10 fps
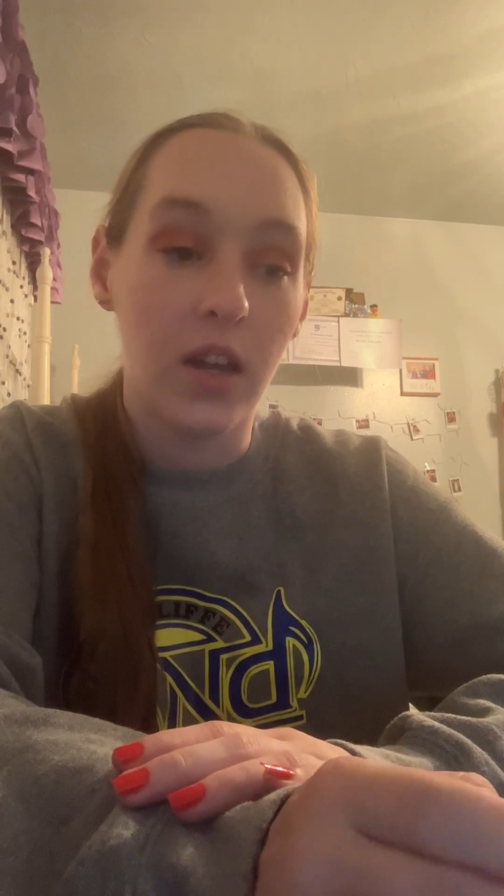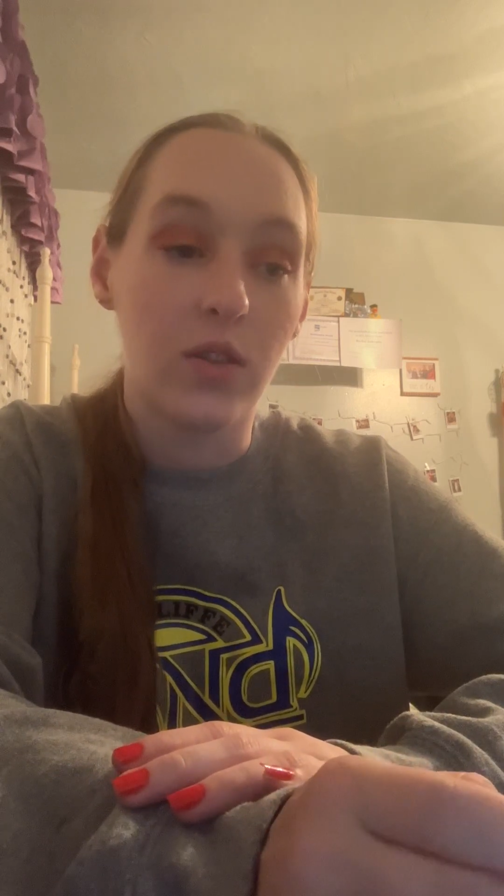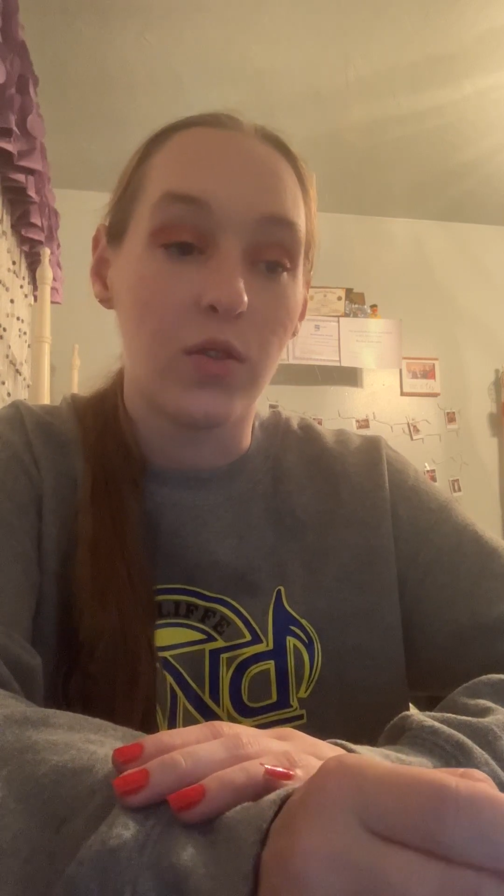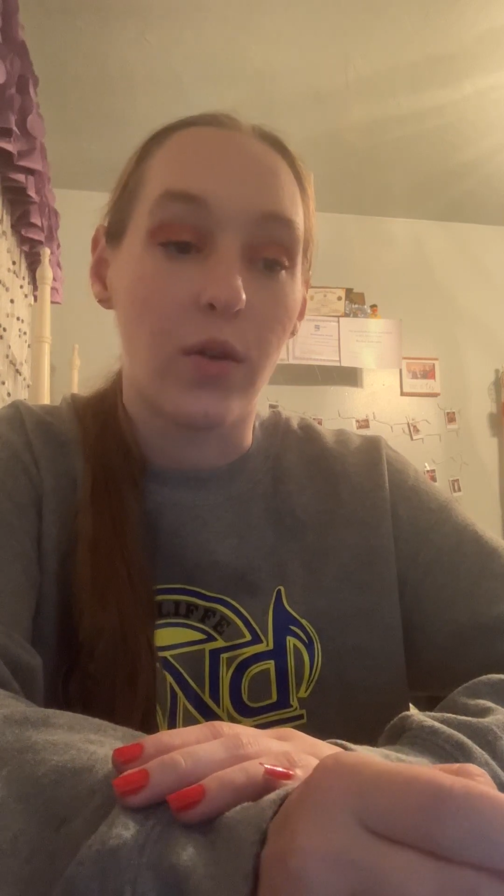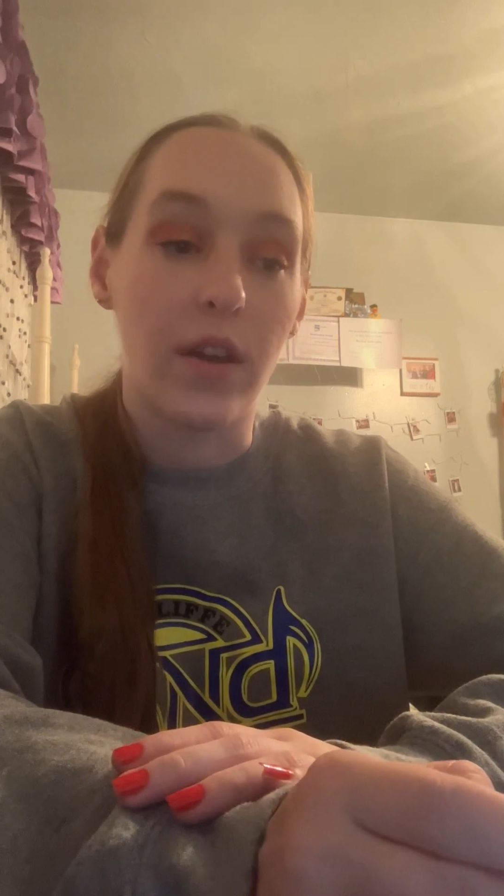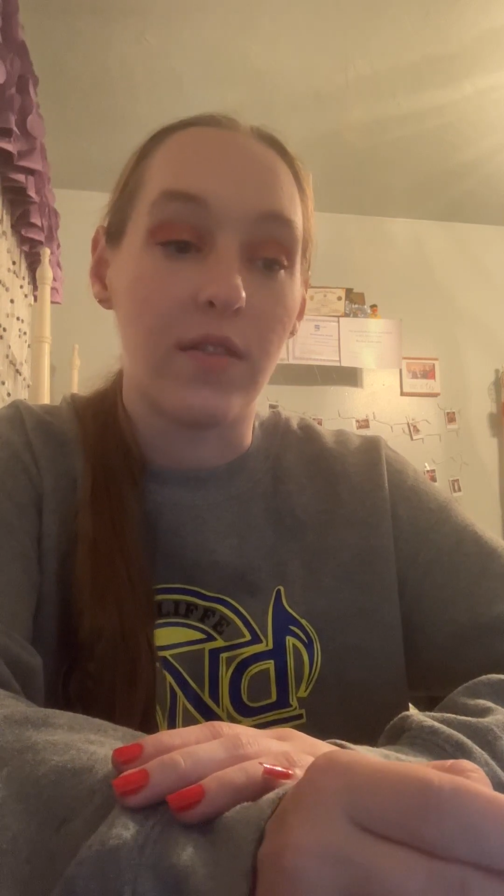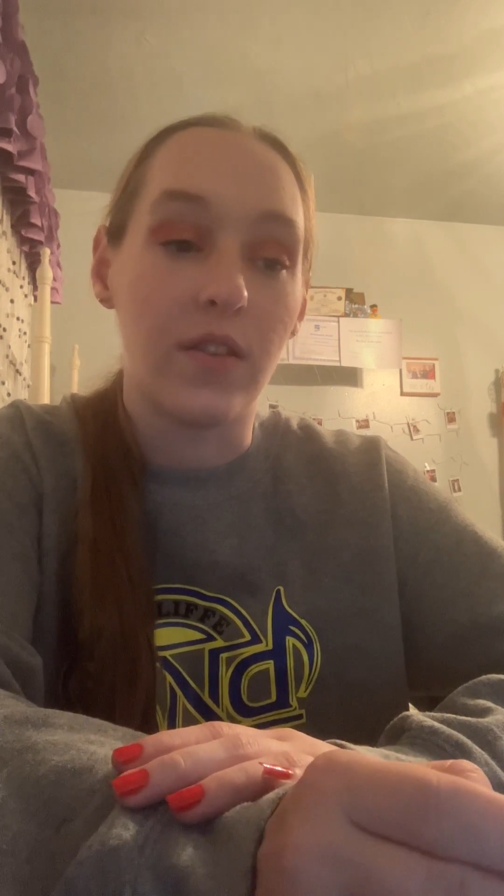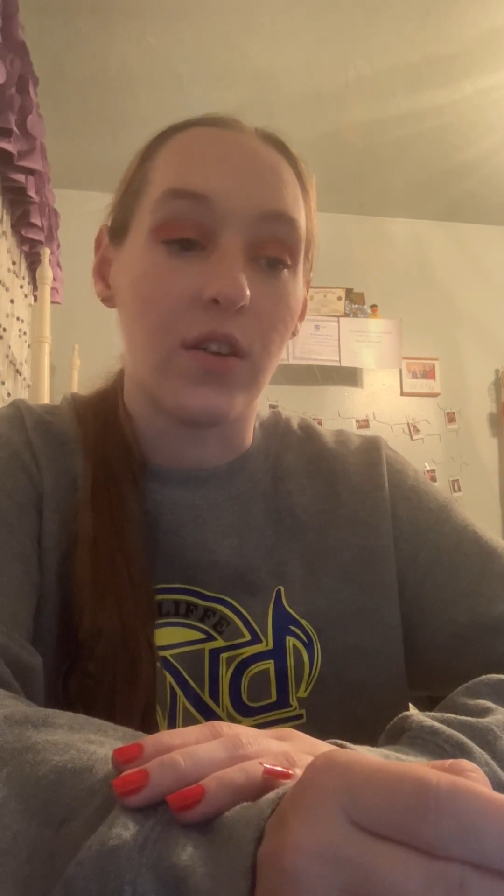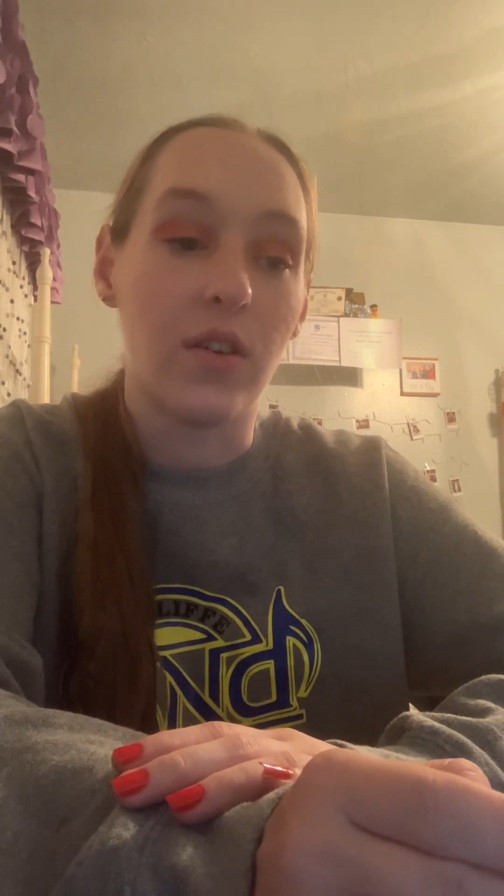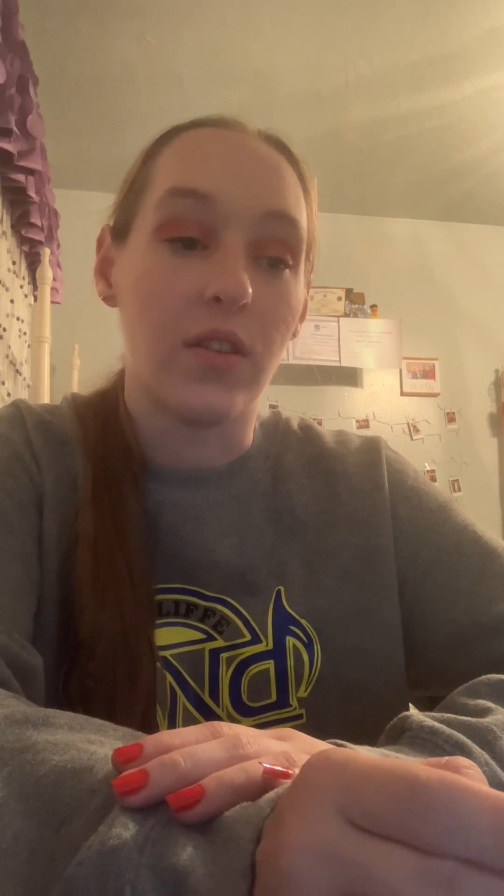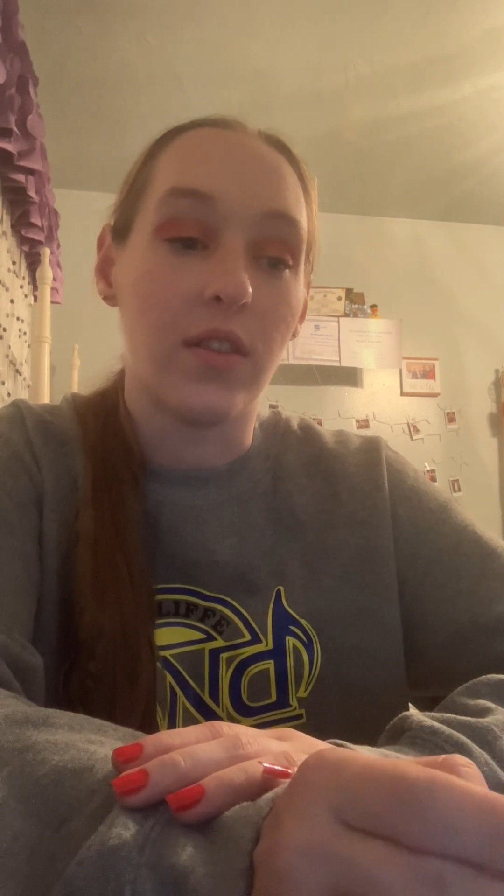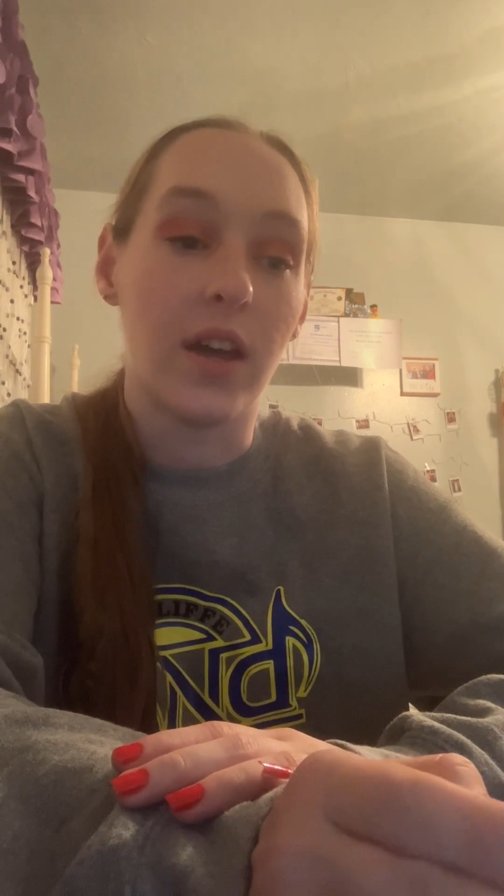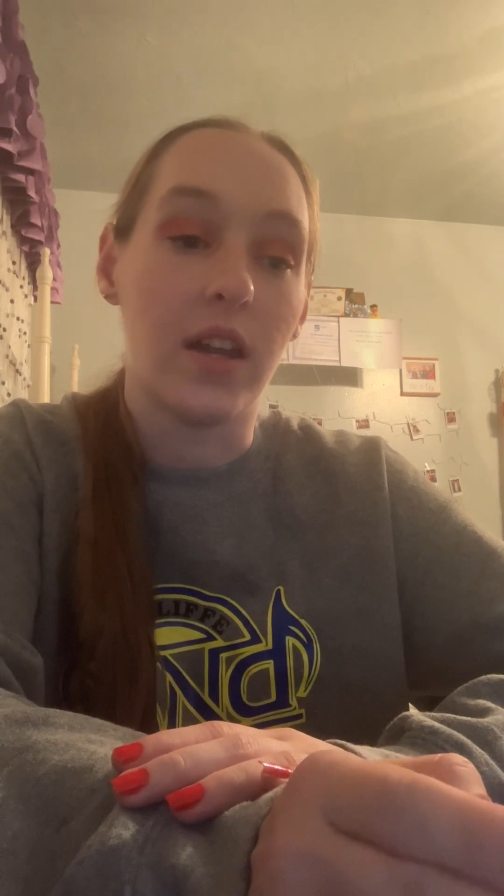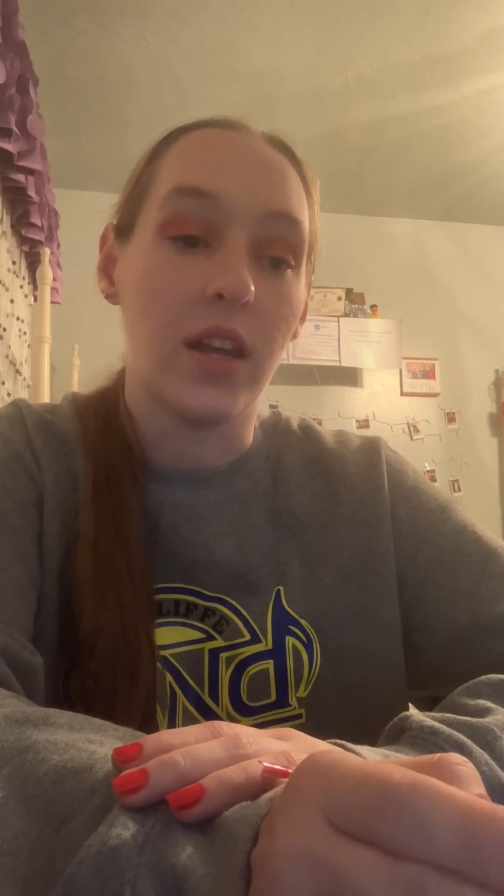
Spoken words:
So I feel that